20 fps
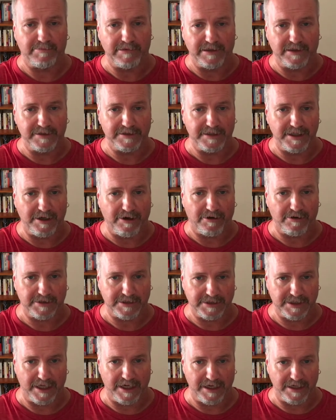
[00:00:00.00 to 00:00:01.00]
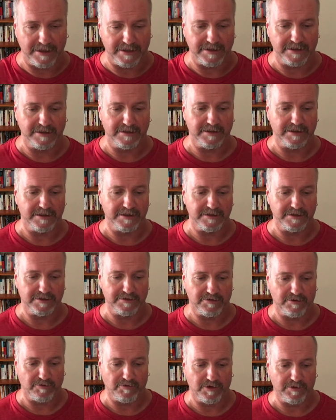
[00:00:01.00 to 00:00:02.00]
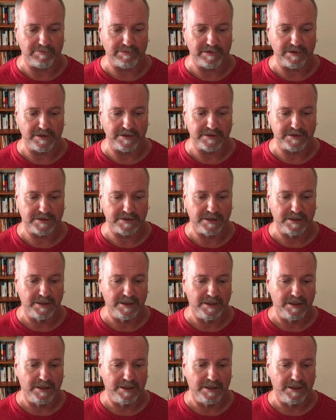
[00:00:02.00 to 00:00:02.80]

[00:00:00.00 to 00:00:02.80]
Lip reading: because they are staying in sort of one place.